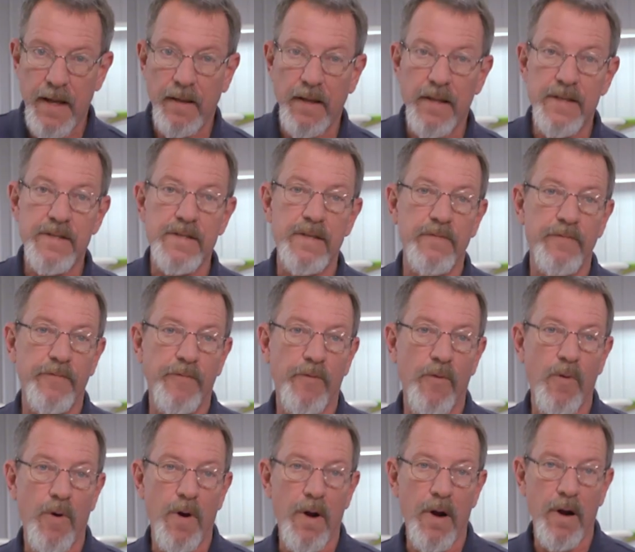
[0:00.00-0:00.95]
and listen
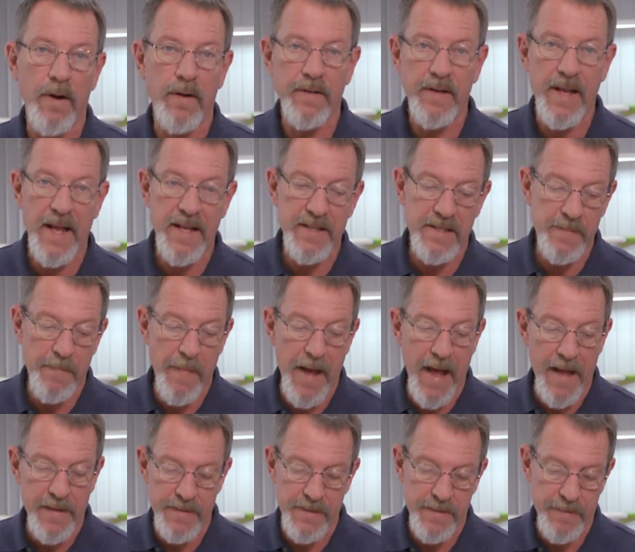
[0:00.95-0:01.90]
for dead
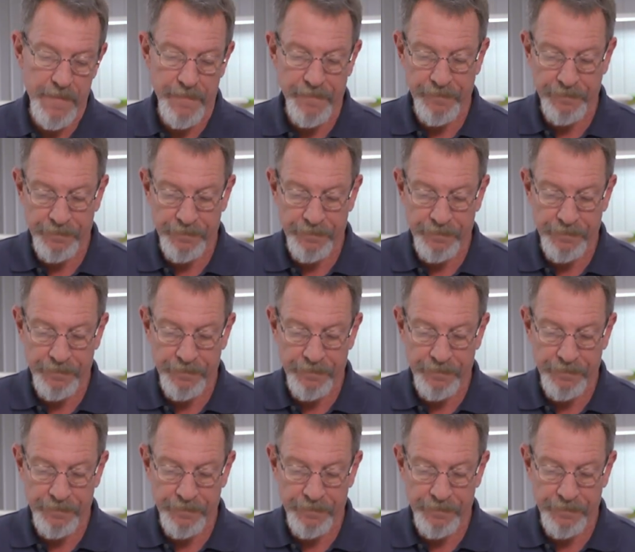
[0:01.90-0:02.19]
spots.